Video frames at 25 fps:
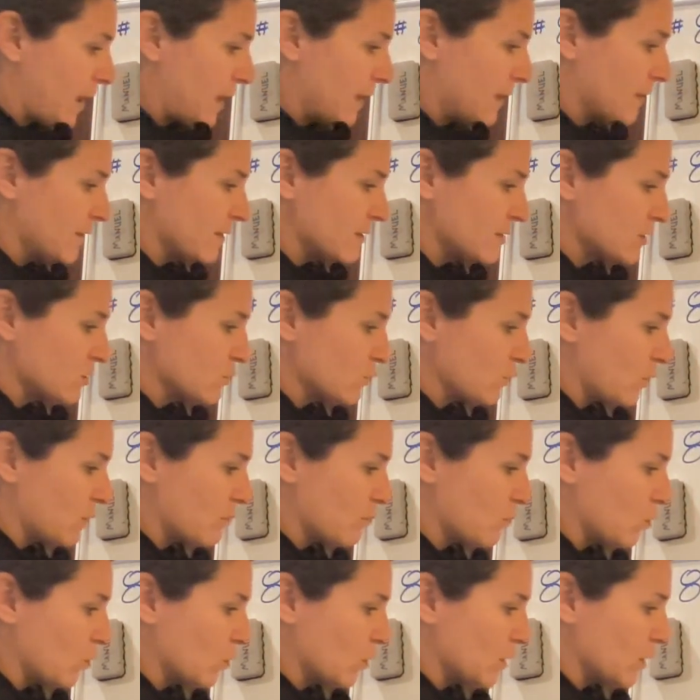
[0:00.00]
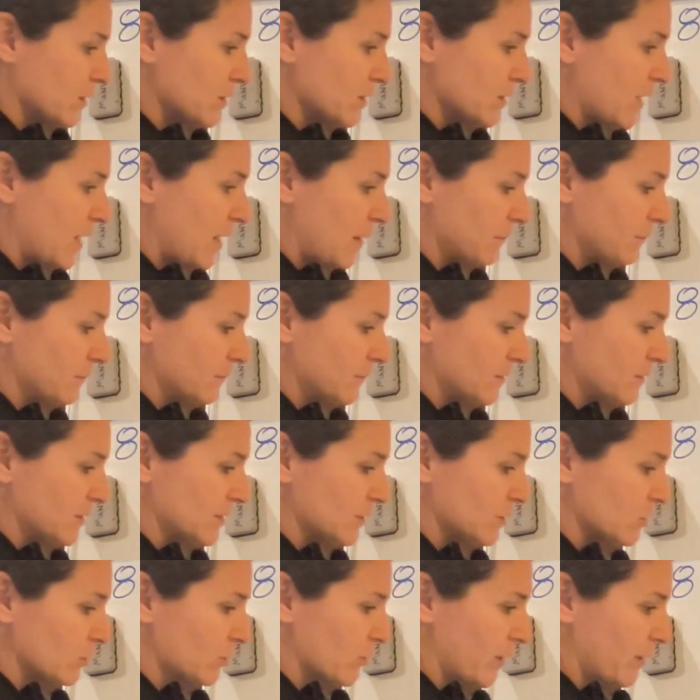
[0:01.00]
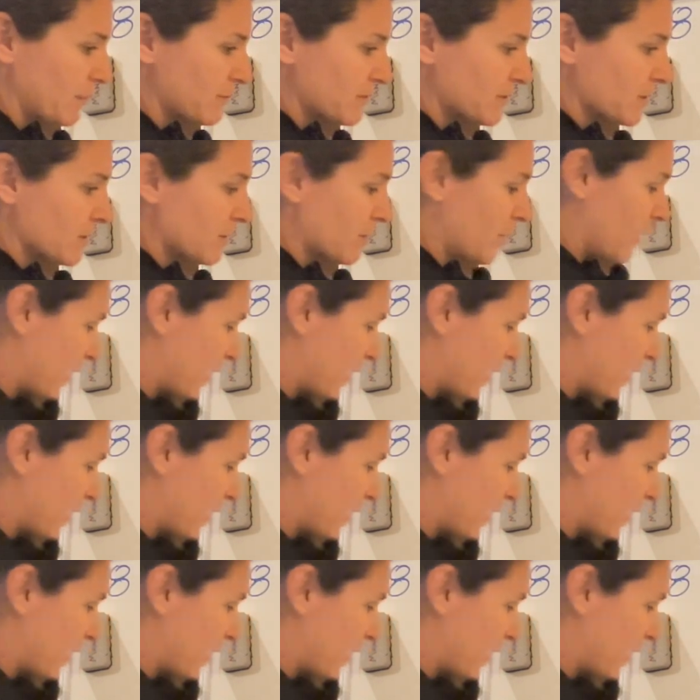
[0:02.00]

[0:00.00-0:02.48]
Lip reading: And this is 1 mole on top, and this is grams on the